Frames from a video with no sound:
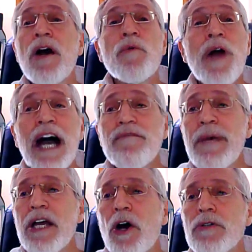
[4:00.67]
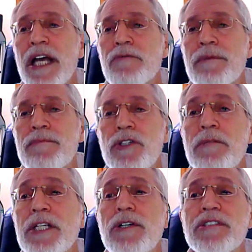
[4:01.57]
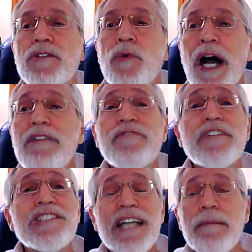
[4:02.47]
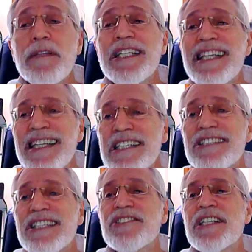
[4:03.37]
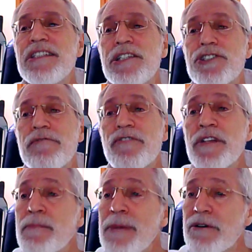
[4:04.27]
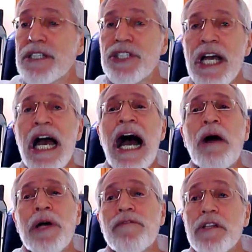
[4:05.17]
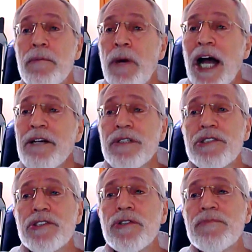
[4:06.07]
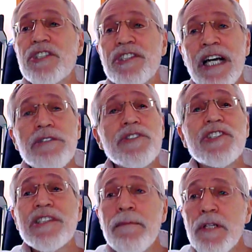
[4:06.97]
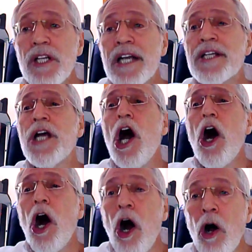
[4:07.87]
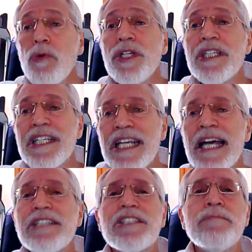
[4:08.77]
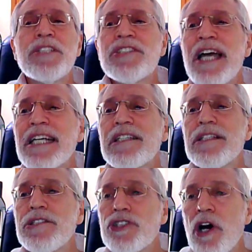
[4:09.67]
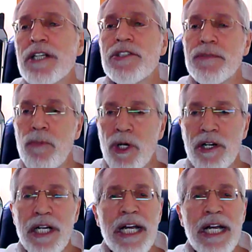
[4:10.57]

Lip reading: Rav may hold like Rabbi Yehuda because the wife accepted this as a condition for their marriage. However, the buyer assumes the seller stipulated only in case he mistakenly charges more.